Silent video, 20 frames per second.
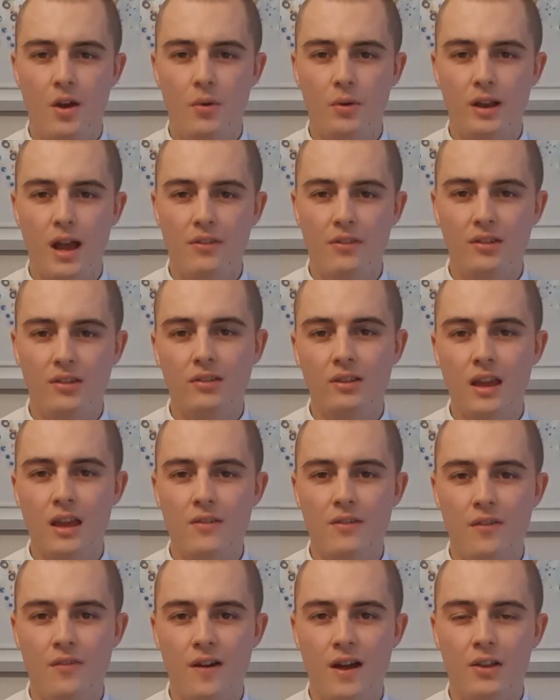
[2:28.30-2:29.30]
have to say that
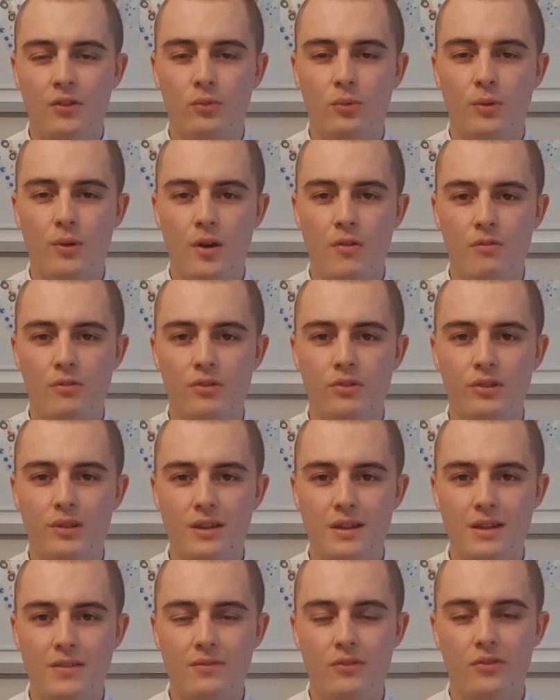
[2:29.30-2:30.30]
that's when I received